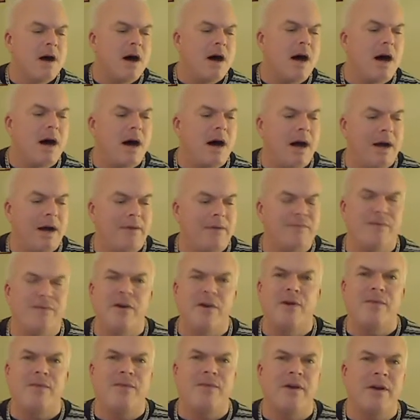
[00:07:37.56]
Uh,
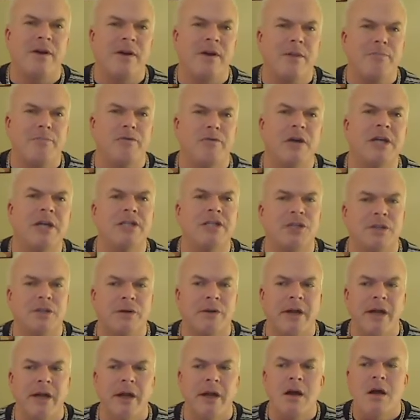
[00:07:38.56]
felt very
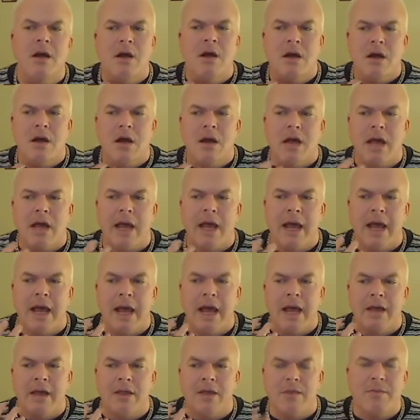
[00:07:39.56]
pressury,
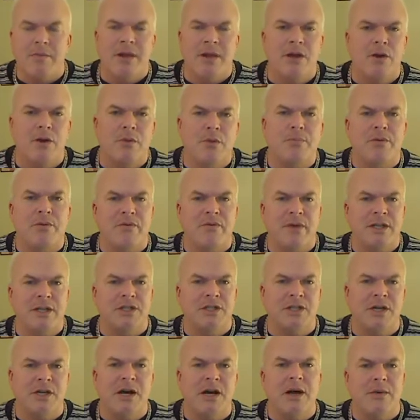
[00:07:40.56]
and the medical
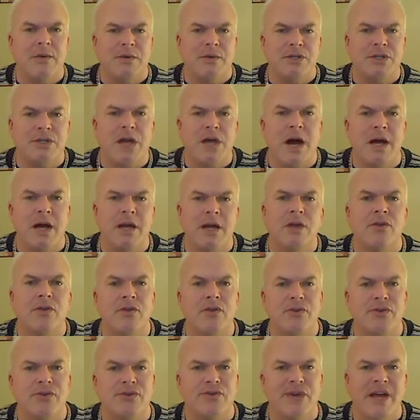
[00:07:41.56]
professional I was talking
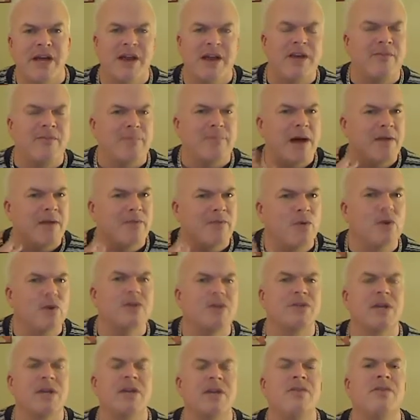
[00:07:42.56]
to said if my
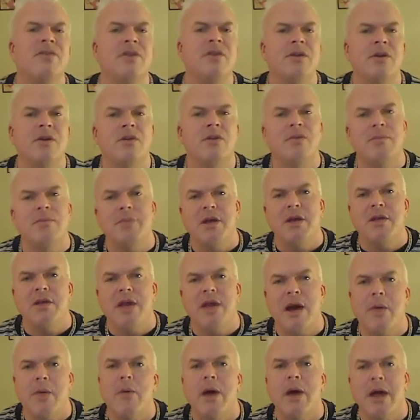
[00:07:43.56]
voice continued to be
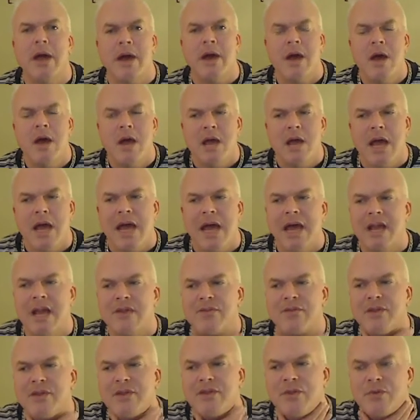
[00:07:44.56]
that way, and
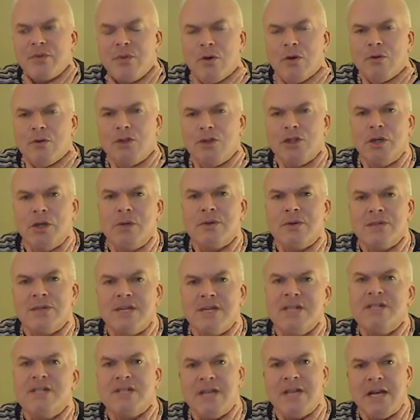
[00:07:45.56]
if the throat choke
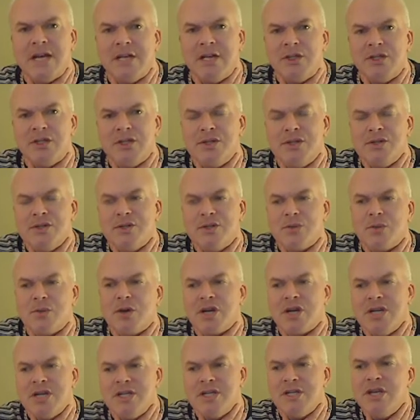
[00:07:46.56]
sensations were
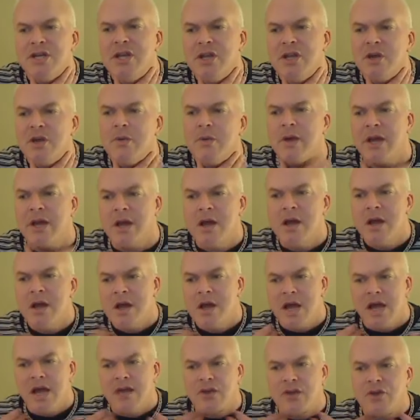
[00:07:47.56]
continuing,
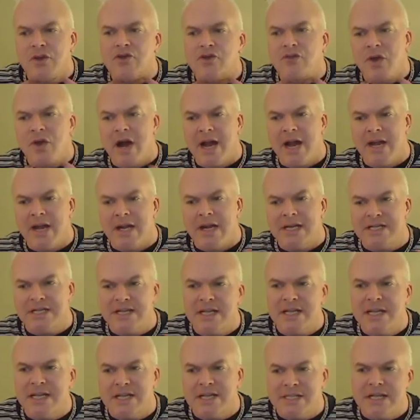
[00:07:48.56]
and the dryness,
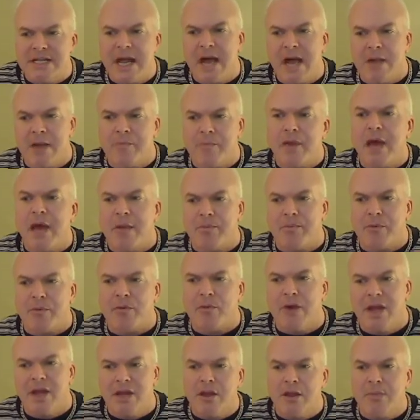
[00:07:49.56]
and the
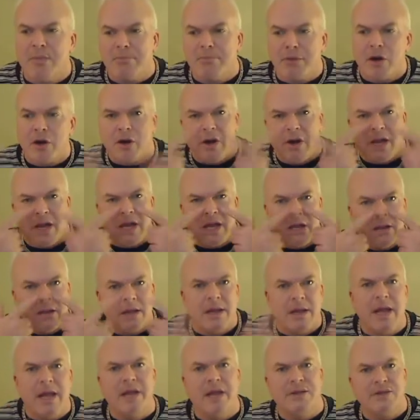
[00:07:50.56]
sandpapery, and the burning, and the
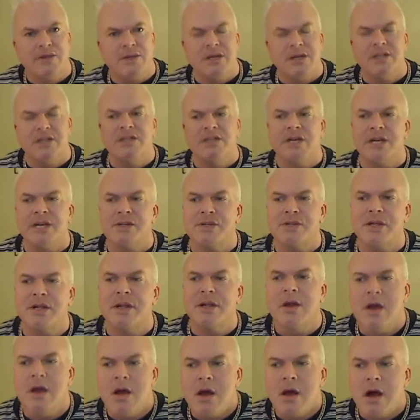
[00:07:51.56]
nasal
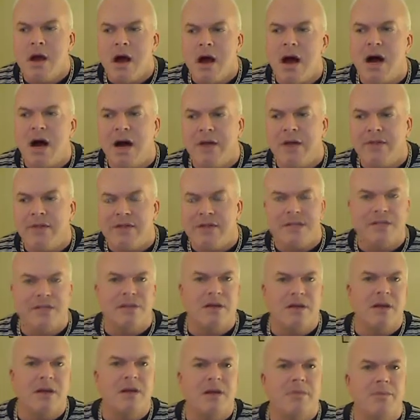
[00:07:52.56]
congestion, uh, this
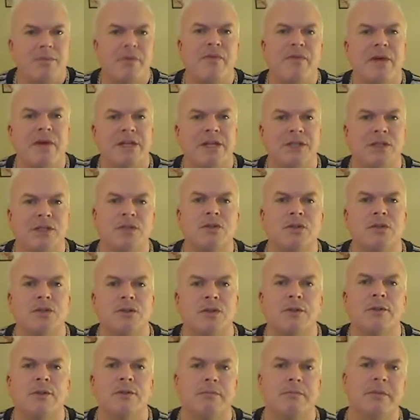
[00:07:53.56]
uh, professional
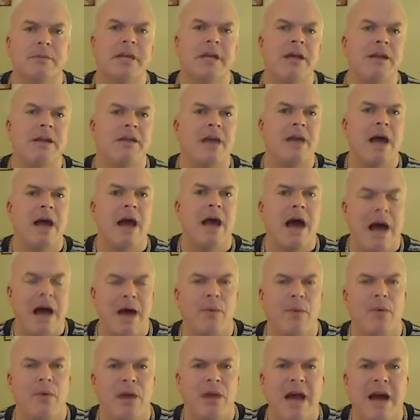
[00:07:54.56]
told me that I
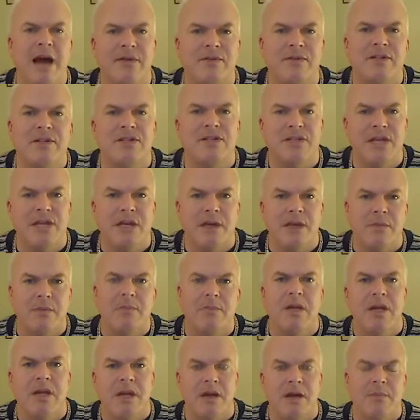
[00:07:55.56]
would have to seek
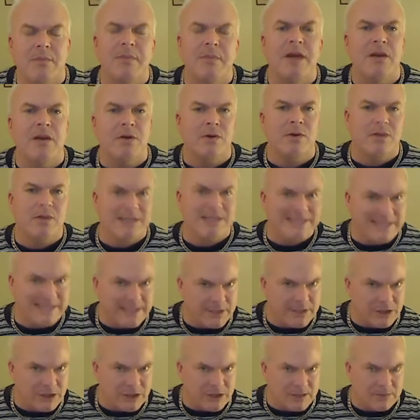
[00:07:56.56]
immediate medical
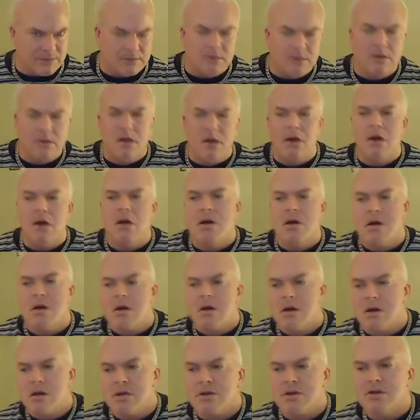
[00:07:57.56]
attention.
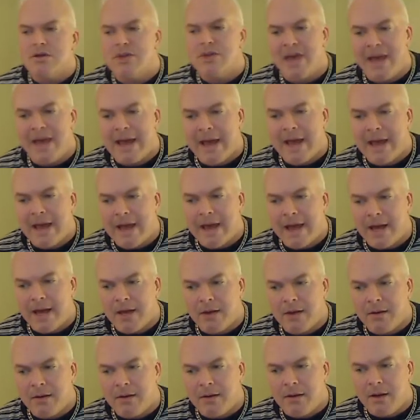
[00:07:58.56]

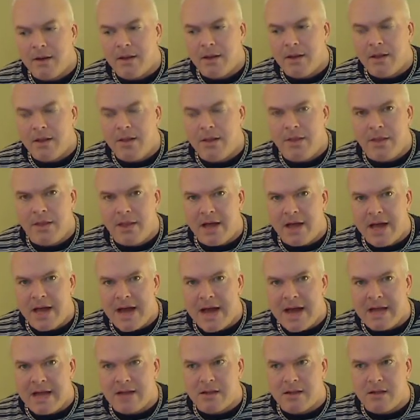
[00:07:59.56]
And
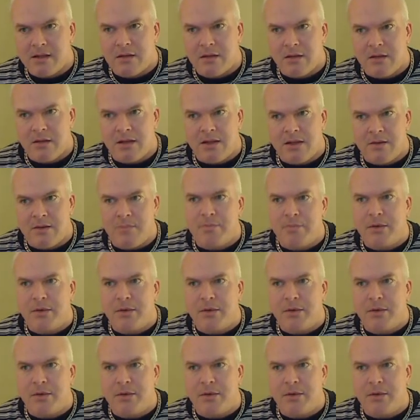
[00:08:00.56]
that didn't